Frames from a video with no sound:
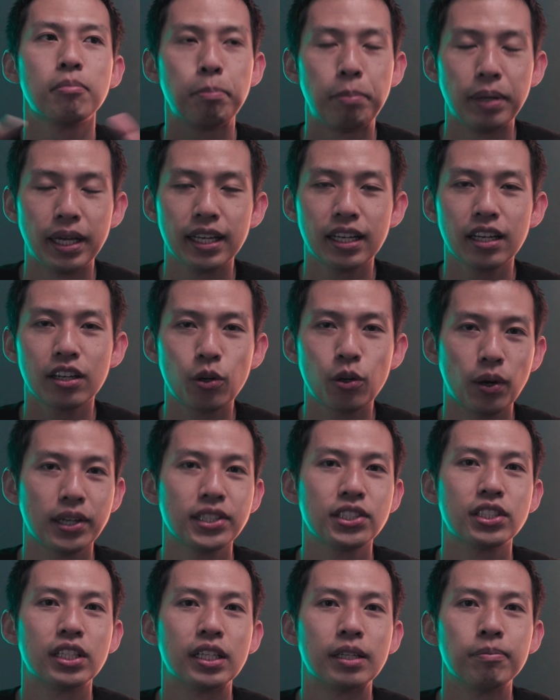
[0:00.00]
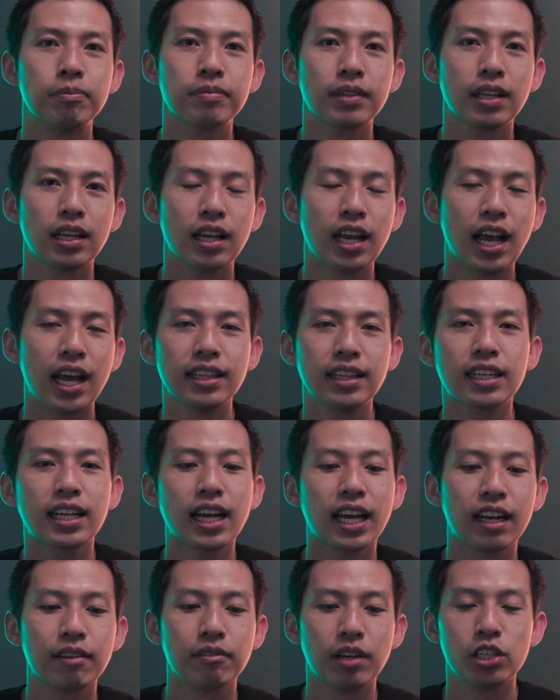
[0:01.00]
big question, and then
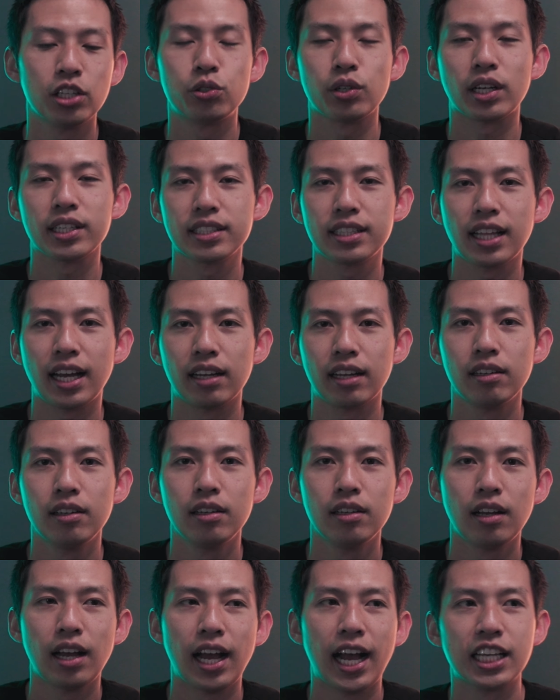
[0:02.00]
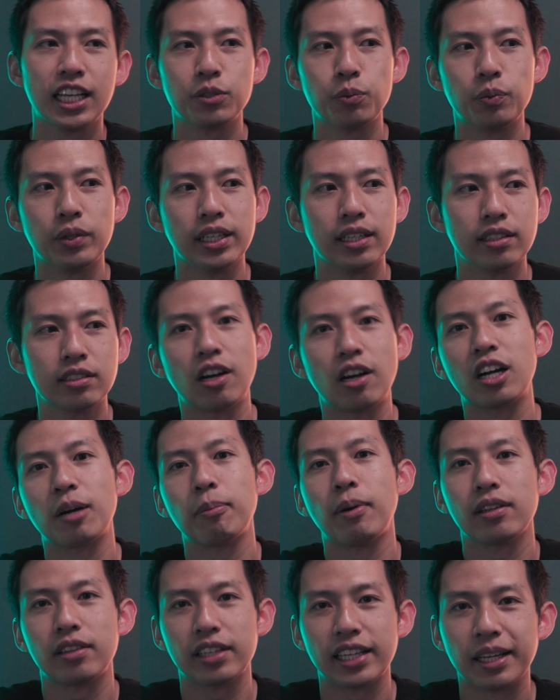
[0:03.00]
kind of address that as we talk
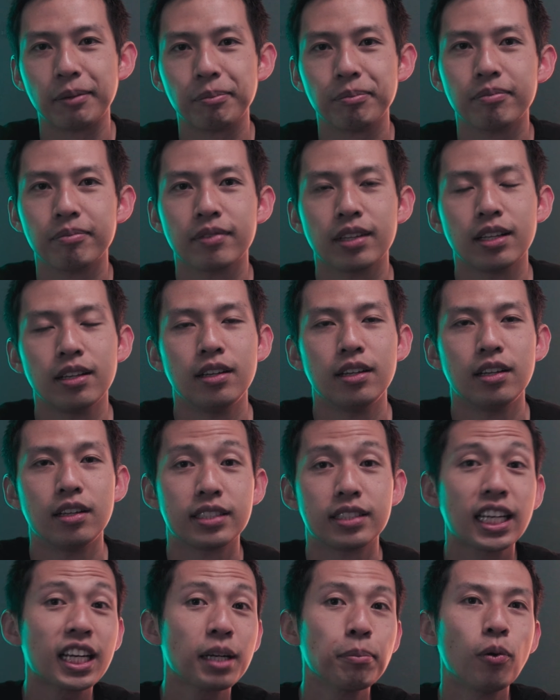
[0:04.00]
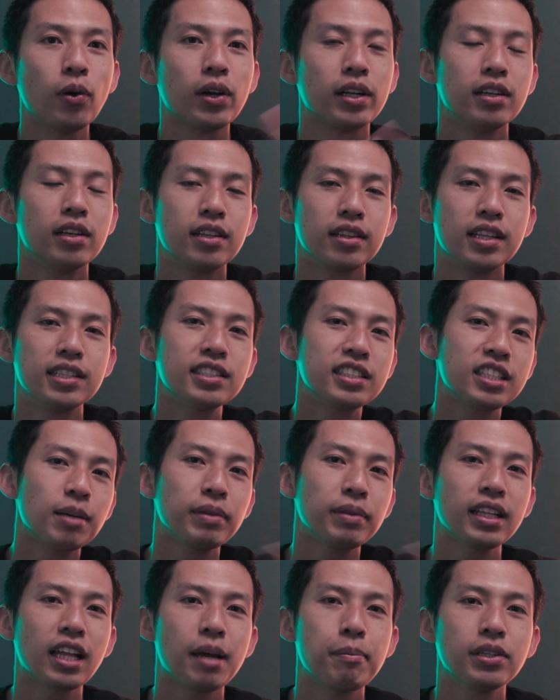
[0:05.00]
about the game. Second point, this is
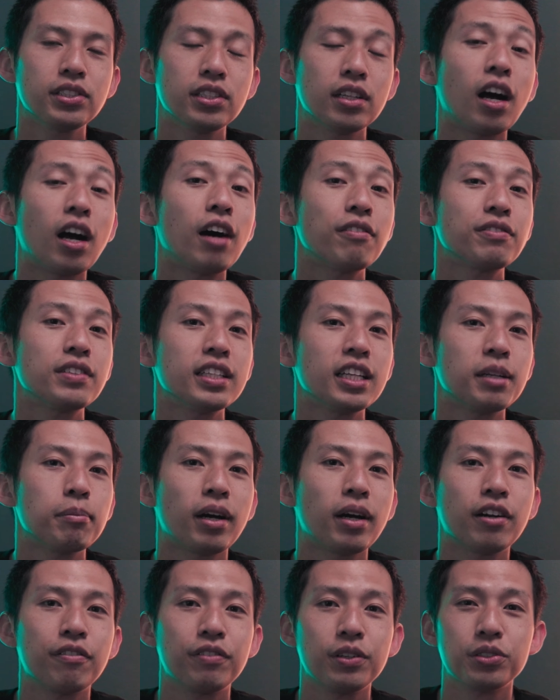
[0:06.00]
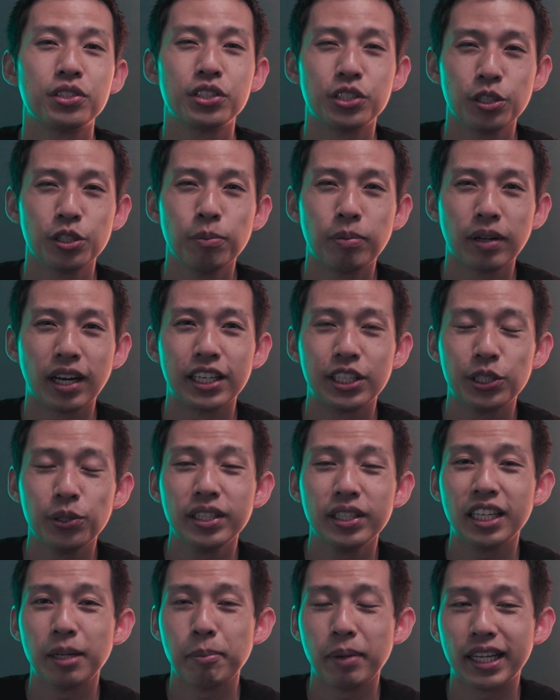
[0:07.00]
something that I mention often in my reviews too, but I do
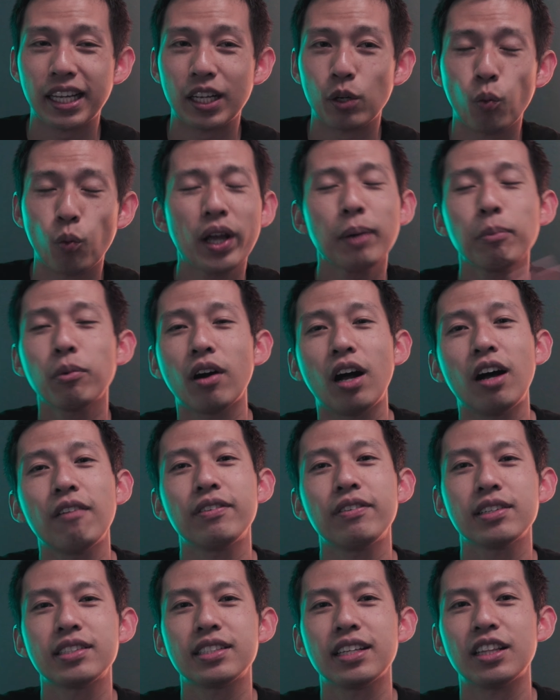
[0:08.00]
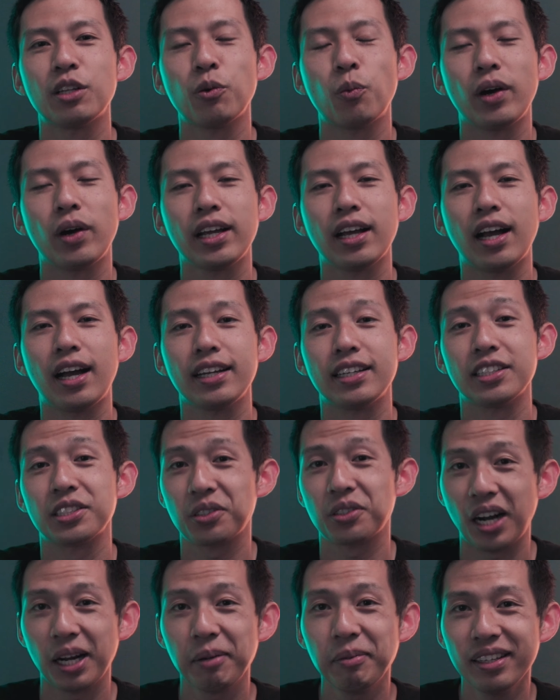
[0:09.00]
need to make it way more obvious in the way I
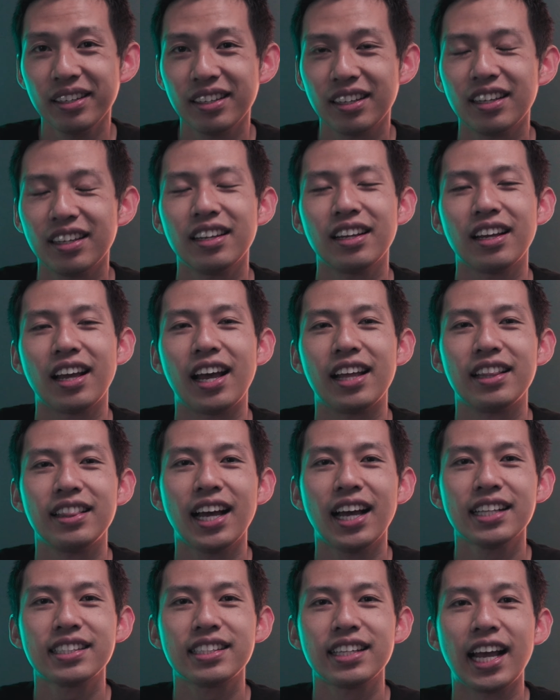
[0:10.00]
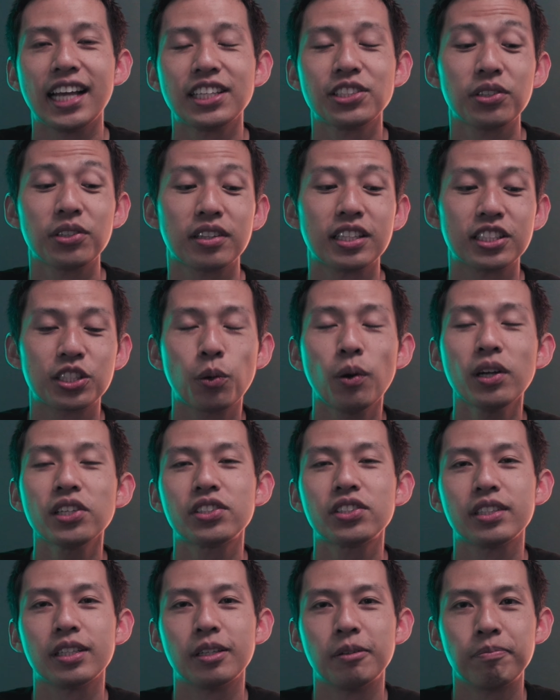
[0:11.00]
describe it. And that's answering this
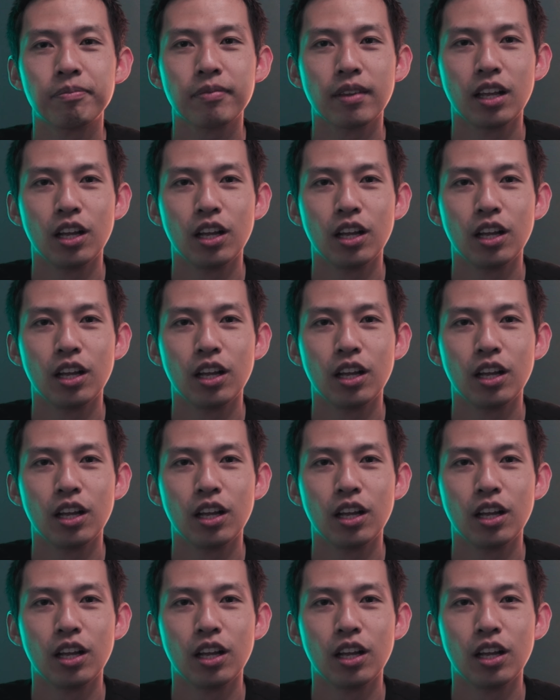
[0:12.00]
question,